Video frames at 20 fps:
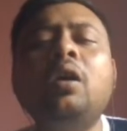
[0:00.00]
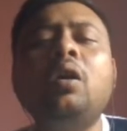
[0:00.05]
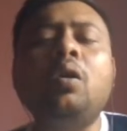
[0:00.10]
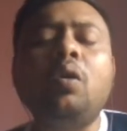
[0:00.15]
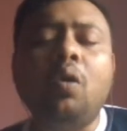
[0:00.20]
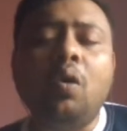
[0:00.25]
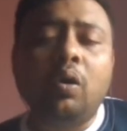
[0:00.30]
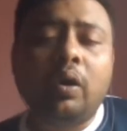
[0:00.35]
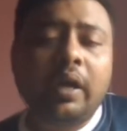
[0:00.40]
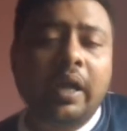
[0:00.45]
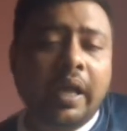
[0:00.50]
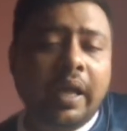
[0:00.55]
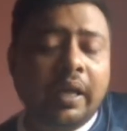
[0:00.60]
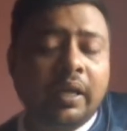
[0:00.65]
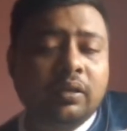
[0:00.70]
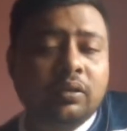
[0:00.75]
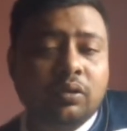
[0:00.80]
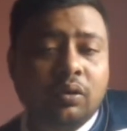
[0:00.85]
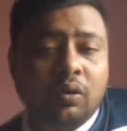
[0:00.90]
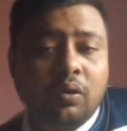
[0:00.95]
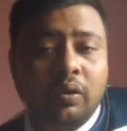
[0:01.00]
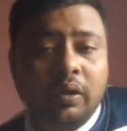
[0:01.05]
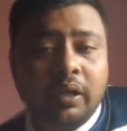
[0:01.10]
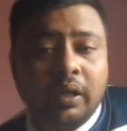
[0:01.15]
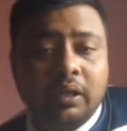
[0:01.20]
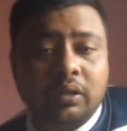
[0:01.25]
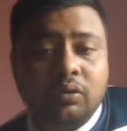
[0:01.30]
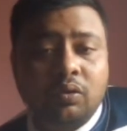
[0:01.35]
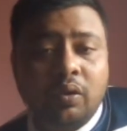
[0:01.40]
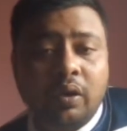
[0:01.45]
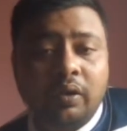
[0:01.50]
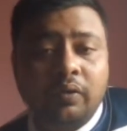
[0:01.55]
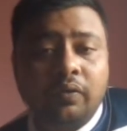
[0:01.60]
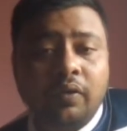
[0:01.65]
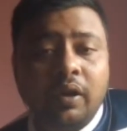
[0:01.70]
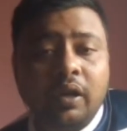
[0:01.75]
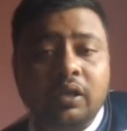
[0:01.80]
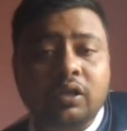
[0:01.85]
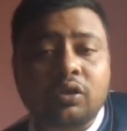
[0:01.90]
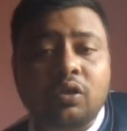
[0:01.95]
Okay, so he's going for
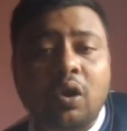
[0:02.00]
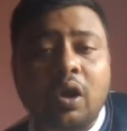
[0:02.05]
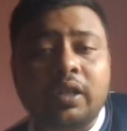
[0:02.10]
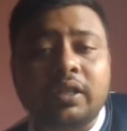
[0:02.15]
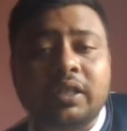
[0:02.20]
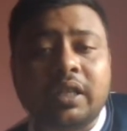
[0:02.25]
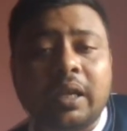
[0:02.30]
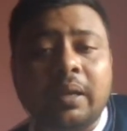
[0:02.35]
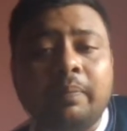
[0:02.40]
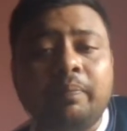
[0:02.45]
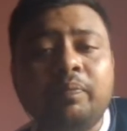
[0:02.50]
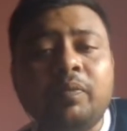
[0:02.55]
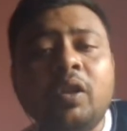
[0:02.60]
a squash game.